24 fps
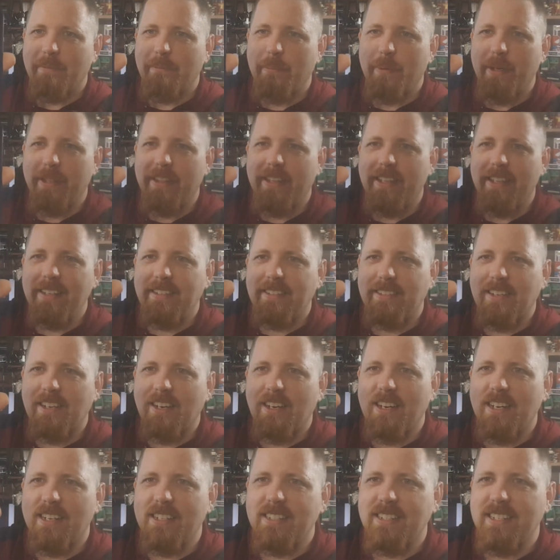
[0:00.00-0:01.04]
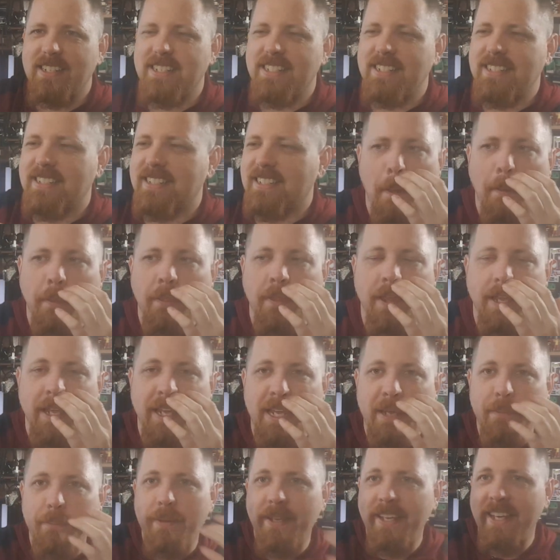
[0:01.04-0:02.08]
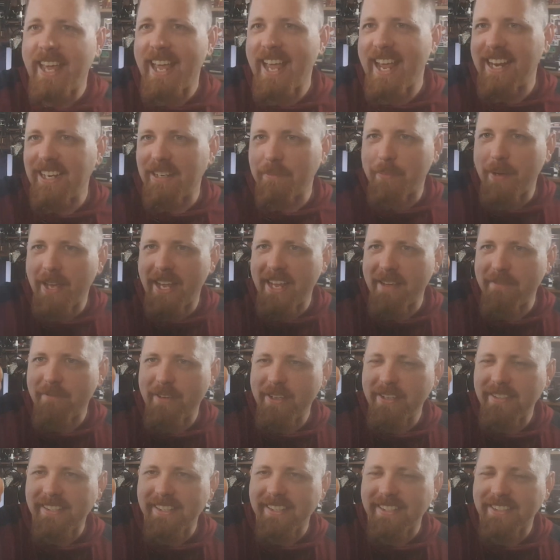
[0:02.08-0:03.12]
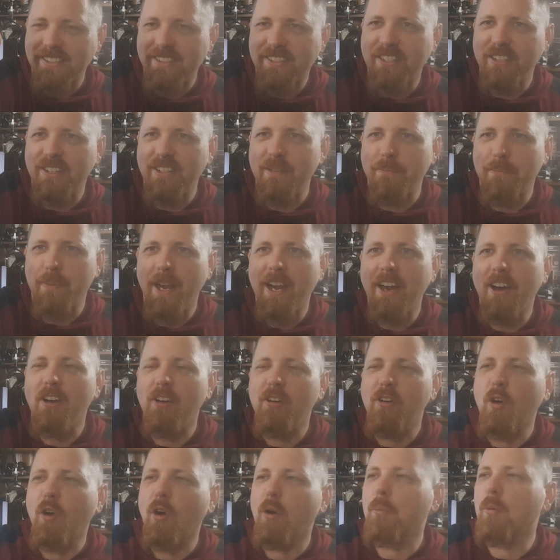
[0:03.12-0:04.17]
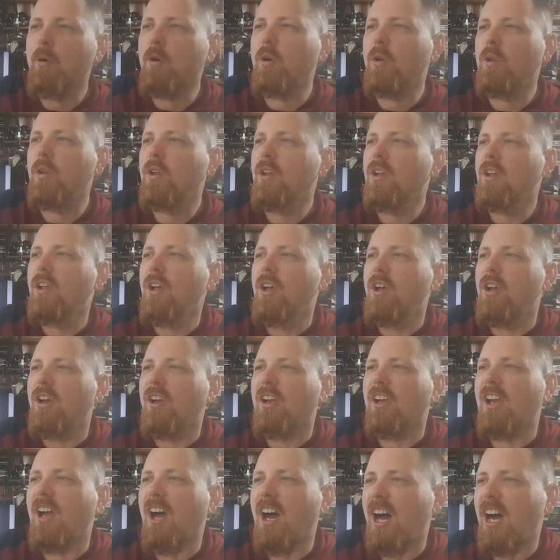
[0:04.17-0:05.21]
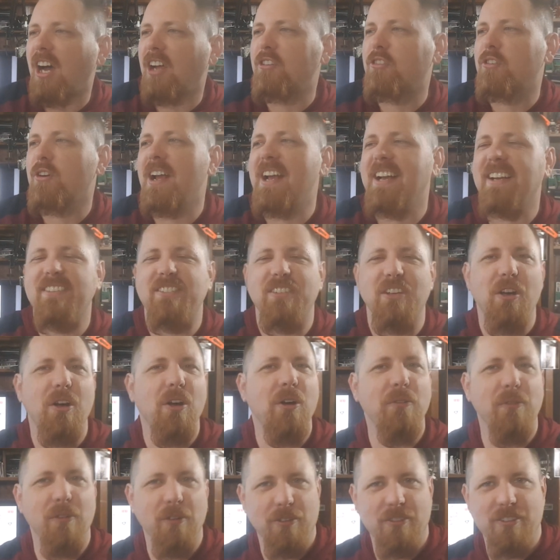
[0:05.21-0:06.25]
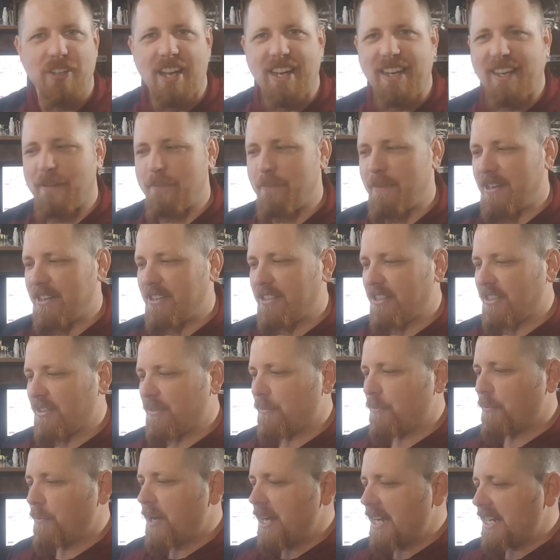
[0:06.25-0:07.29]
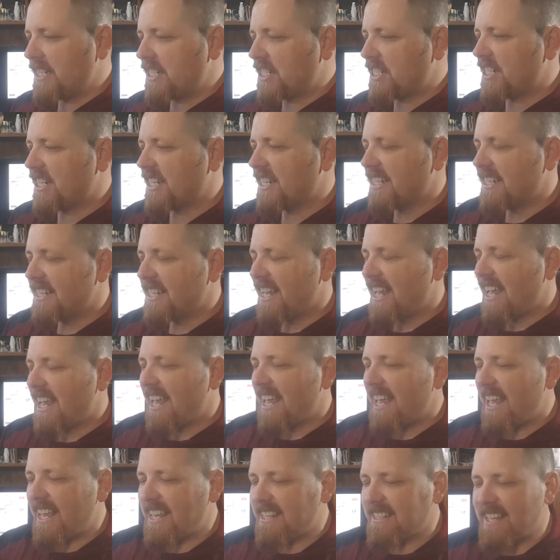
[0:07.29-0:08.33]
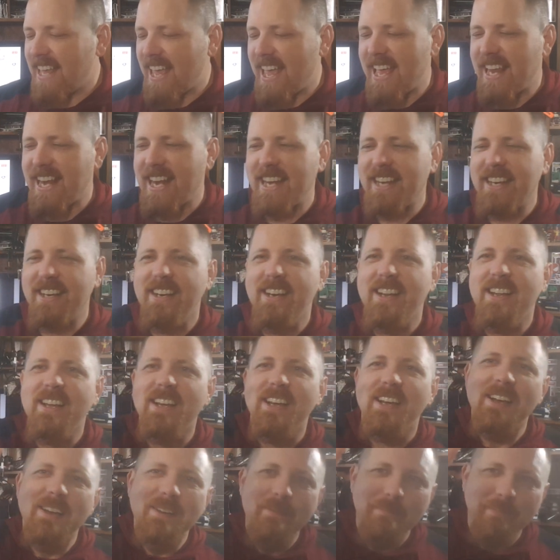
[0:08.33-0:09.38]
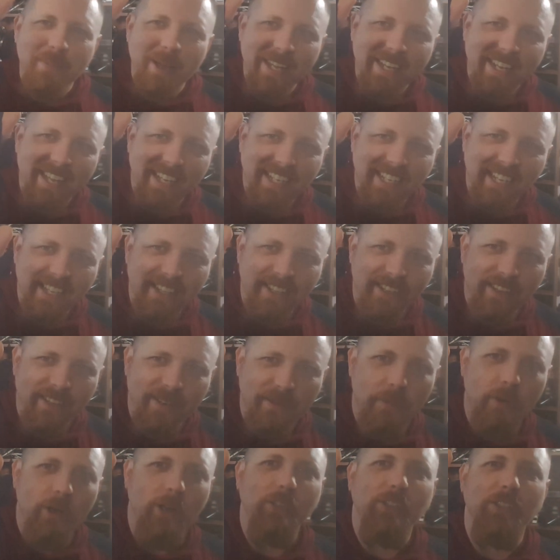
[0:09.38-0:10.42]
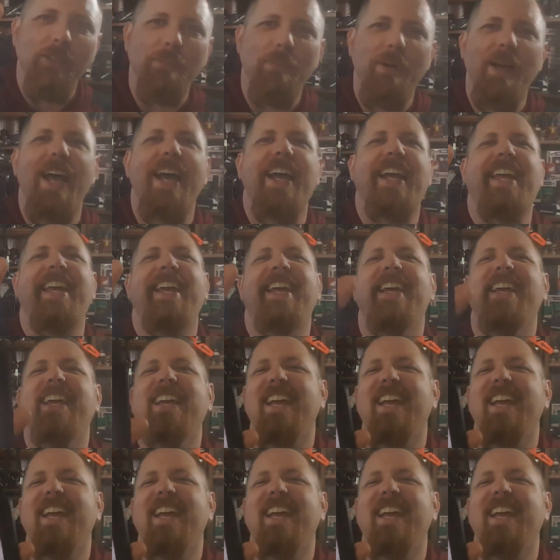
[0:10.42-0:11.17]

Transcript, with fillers: But this causes the EPA to pay a visit to the Paranormal Contracts Oversight Commission, which is headed by none other than Walter Peck.